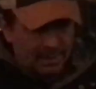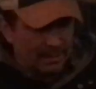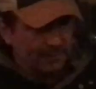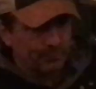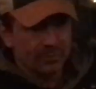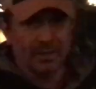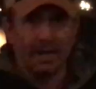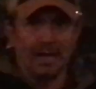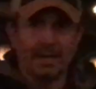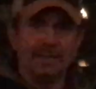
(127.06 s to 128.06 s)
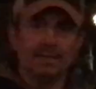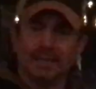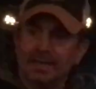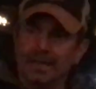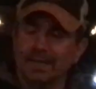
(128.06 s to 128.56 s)
I lived with a guy,
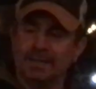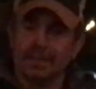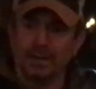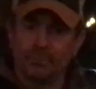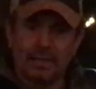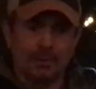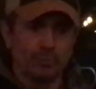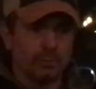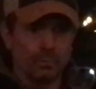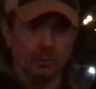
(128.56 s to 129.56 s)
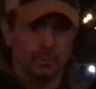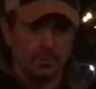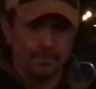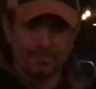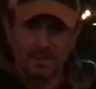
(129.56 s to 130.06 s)
and we had one rule.